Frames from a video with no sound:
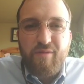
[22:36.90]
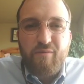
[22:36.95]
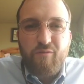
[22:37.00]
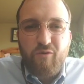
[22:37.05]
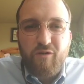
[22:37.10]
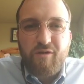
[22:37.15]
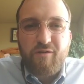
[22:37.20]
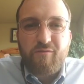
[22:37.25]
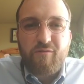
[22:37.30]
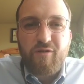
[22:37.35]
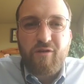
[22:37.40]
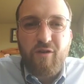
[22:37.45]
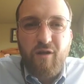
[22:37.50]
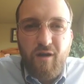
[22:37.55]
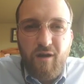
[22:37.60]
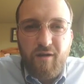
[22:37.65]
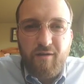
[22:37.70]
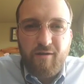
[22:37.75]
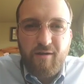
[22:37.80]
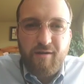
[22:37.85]
working real
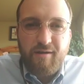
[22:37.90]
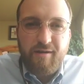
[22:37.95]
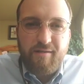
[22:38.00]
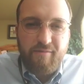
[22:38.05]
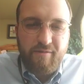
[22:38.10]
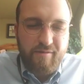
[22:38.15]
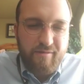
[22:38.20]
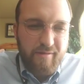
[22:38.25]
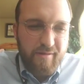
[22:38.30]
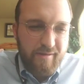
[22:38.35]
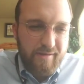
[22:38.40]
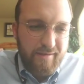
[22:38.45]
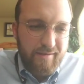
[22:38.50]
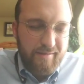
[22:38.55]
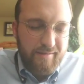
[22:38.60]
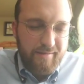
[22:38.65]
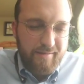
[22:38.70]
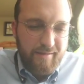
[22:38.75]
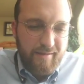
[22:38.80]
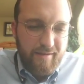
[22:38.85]
hard on everything,
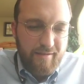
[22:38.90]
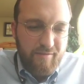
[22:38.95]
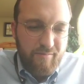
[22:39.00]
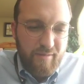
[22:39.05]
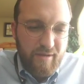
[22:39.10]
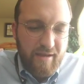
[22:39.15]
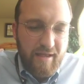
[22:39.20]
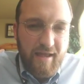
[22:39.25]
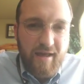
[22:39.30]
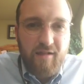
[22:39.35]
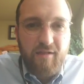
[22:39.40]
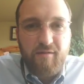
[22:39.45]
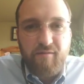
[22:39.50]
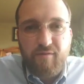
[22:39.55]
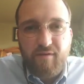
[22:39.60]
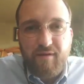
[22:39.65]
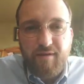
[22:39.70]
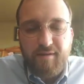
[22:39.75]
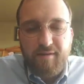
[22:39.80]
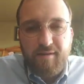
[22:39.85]
and it's been a hell
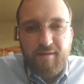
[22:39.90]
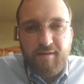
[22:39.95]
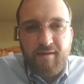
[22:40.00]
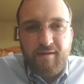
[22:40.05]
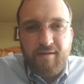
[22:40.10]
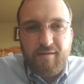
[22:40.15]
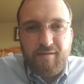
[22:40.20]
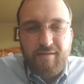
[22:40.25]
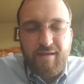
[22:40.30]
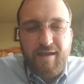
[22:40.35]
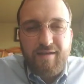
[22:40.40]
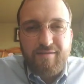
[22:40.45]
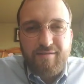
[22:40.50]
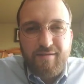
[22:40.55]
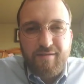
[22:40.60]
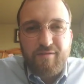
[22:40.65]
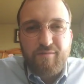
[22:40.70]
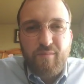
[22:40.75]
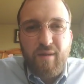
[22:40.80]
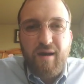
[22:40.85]
of a last
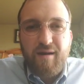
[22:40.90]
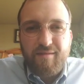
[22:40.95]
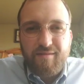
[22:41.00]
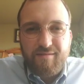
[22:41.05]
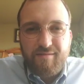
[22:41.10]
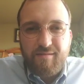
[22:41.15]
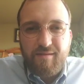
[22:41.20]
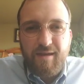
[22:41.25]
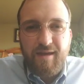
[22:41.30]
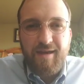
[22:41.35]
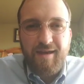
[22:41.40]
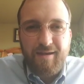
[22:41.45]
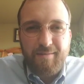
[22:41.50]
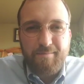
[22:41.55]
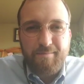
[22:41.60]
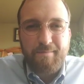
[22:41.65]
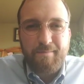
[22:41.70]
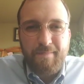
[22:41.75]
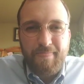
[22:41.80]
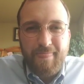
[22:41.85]
6 months.
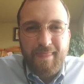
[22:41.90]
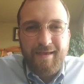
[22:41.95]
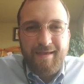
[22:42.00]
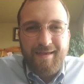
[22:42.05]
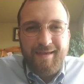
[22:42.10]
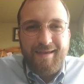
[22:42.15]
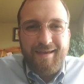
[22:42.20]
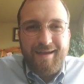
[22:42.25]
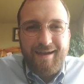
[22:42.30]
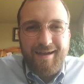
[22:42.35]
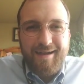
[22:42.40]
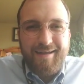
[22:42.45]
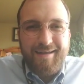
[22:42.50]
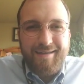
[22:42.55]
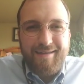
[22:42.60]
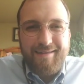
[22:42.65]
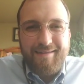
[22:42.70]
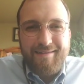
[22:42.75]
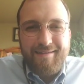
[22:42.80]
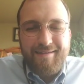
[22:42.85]

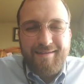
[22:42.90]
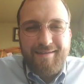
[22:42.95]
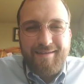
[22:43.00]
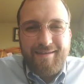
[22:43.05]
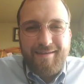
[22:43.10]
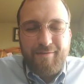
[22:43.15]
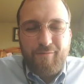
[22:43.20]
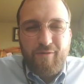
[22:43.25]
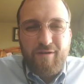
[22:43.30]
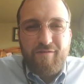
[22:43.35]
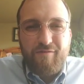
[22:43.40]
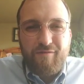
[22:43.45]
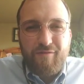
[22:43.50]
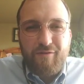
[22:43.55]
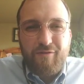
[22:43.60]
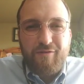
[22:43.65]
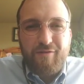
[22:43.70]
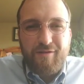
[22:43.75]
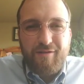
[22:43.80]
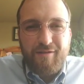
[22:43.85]
And we've
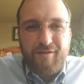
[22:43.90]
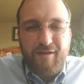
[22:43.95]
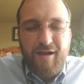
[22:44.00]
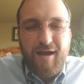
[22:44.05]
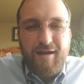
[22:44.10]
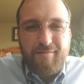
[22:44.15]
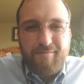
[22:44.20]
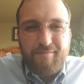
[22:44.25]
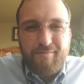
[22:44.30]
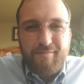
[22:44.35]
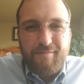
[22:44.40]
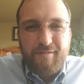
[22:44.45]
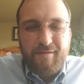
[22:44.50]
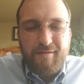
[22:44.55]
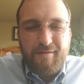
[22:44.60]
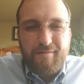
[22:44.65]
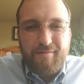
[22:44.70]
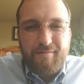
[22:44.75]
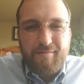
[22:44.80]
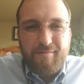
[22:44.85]
learned a lot,
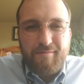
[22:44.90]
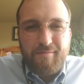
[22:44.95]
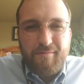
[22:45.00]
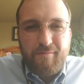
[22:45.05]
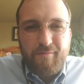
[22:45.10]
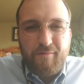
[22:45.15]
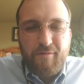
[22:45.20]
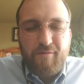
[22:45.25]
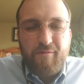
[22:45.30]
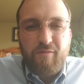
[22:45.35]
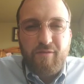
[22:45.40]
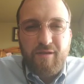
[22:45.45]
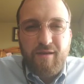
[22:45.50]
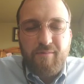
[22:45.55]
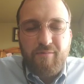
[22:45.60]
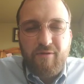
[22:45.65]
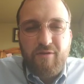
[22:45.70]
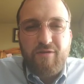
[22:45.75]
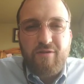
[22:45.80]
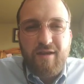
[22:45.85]
and we really
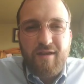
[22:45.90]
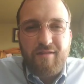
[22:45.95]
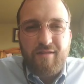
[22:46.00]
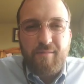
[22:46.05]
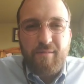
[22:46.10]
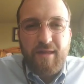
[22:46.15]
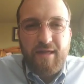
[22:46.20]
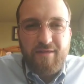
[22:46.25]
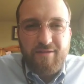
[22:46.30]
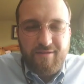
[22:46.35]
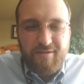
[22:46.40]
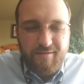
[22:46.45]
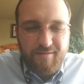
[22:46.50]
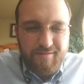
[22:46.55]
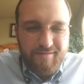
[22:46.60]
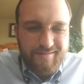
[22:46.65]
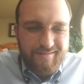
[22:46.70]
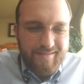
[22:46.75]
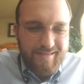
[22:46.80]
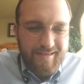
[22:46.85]
appreciate the
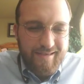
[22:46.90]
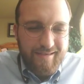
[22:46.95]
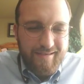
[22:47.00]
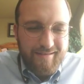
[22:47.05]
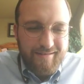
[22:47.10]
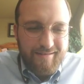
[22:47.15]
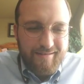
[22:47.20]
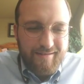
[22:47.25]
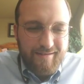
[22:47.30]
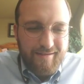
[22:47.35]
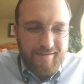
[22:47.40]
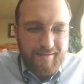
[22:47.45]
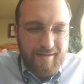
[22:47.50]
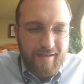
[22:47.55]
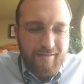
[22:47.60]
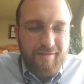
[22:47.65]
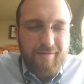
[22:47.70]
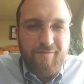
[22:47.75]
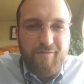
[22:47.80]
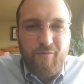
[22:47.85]
patience. And
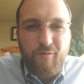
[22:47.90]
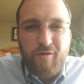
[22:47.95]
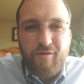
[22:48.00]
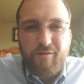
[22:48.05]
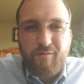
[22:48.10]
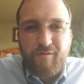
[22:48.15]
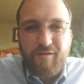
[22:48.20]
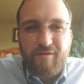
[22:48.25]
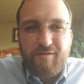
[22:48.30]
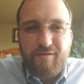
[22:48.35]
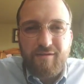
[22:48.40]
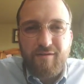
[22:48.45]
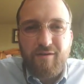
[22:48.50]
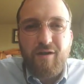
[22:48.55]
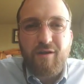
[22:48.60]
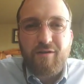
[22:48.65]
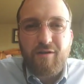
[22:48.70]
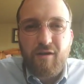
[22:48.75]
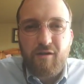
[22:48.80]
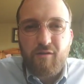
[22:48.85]
I look forward to releasing
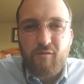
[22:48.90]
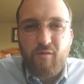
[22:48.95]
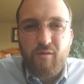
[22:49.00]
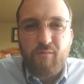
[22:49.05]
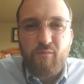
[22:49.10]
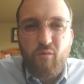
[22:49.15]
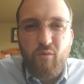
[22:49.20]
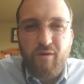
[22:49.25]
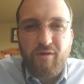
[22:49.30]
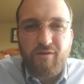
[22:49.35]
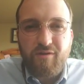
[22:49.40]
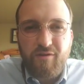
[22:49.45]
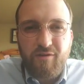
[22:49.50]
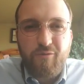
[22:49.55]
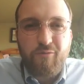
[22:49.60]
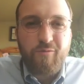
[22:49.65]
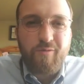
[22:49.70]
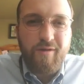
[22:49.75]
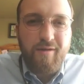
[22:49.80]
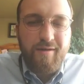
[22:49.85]
Cardano
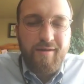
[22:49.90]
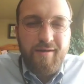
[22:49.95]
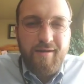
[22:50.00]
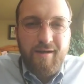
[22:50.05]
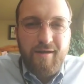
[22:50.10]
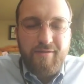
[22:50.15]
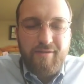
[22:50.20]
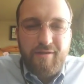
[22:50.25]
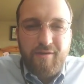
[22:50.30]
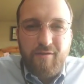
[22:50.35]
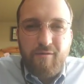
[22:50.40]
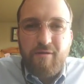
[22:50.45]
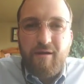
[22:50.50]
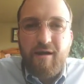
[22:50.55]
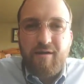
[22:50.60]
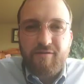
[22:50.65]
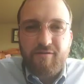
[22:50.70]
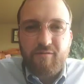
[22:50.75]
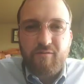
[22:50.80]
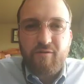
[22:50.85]
1.2. I think you
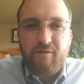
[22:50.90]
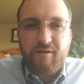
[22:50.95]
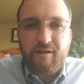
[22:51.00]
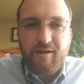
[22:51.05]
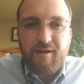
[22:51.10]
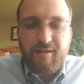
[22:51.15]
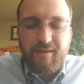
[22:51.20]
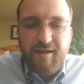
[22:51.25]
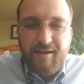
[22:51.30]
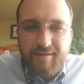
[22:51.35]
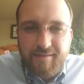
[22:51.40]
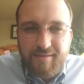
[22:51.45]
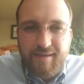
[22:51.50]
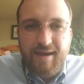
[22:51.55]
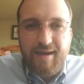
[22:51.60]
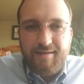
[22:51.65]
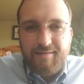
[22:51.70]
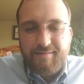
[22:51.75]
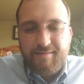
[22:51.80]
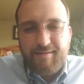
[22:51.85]
guys are really going to like
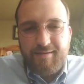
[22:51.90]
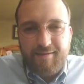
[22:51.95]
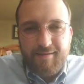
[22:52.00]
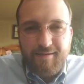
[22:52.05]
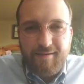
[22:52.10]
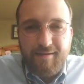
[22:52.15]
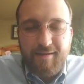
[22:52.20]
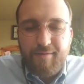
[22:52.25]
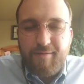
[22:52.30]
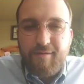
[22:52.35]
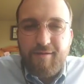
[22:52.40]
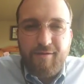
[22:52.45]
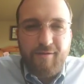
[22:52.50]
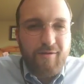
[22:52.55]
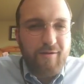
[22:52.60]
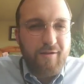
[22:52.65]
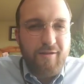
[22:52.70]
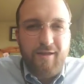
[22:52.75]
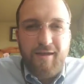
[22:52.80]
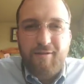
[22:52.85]
that, and I think
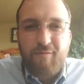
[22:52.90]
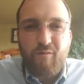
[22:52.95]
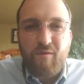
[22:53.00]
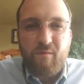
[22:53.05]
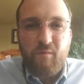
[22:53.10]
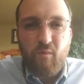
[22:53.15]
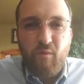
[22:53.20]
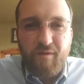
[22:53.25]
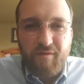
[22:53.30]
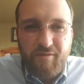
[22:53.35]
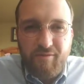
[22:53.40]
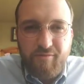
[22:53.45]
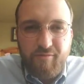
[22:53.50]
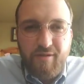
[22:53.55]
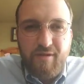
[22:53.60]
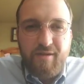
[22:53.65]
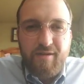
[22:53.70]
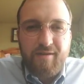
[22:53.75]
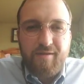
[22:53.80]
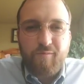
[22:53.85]
you're going to like
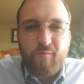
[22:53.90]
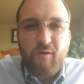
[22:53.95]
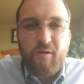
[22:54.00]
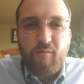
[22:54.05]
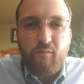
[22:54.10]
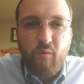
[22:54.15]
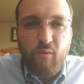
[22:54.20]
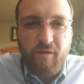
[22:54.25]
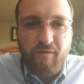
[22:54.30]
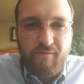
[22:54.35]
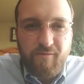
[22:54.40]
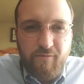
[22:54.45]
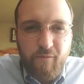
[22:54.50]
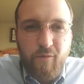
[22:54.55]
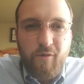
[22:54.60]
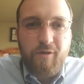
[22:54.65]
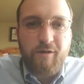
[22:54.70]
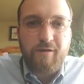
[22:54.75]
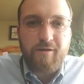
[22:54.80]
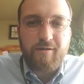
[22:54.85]
1.3 and
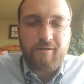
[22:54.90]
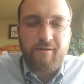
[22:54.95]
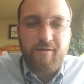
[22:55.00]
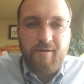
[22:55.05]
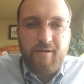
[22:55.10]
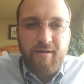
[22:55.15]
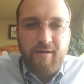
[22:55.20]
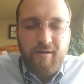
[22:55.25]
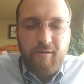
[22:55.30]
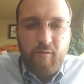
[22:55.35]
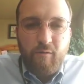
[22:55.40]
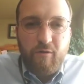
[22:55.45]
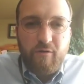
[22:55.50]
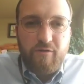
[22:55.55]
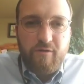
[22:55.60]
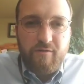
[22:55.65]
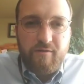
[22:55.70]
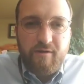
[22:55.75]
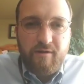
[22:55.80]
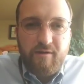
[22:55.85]
1.4, and we're
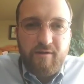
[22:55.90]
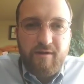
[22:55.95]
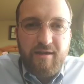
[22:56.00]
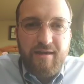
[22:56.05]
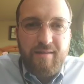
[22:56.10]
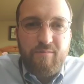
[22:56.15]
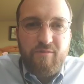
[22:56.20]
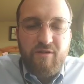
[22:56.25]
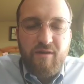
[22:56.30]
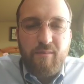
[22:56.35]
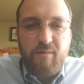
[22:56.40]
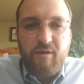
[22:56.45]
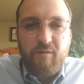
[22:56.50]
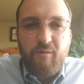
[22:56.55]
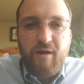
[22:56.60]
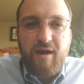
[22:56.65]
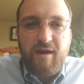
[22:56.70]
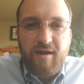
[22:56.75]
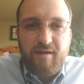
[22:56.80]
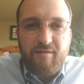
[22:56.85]
just going to keep chipping
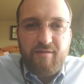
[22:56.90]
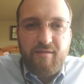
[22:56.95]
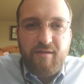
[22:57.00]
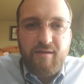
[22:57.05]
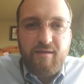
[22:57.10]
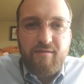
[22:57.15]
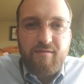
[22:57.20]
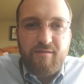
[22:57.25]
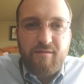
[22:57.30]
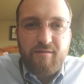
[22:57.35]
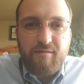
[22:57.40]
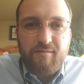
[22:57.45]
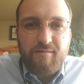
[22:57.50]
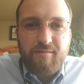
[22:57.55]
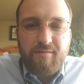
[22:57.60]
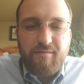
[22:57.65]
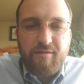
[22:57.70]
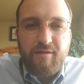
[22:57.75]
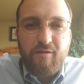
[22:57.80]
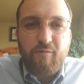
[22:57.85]
away at things
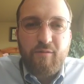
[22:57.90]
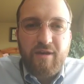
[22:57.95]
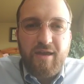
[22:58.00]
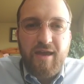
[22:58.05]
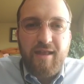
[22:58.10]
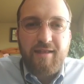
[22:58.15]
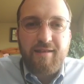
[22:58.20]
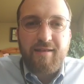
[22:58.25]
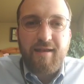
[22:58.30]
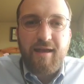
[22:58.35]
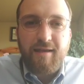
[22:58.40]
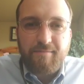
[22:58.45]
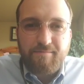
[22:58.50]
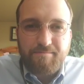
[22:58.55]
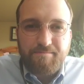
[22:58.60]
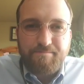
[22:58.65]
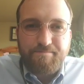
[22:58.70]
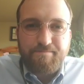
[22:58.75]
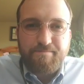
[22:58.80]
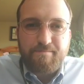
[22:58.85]
until we get it done.
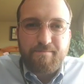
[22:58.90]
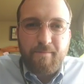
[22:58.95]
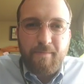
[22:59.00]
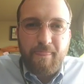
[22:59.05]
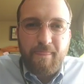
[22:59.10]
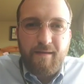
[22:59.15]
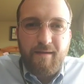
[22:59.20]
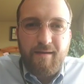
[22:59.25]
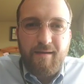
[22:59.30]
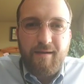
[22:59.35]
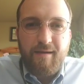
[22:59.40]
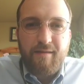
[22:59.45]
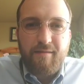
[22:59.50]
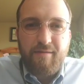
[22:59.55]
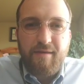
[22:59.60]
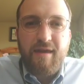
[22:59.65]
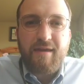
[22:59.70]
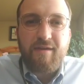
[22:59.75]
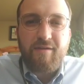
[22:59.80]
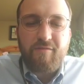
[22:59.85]

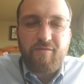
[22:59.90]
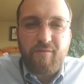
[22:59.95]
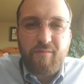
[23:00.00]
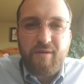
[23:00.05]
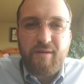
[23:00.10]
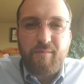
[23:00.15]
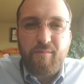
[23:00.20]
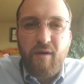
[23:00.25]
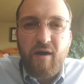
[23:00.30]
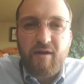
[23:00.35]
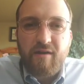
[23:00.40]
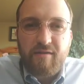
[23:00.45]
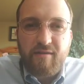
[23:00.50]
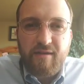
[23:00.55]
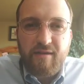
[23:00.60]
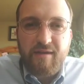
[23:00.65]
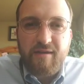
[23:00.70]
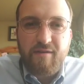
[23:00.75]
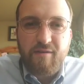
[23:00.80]
Thank you for being part of the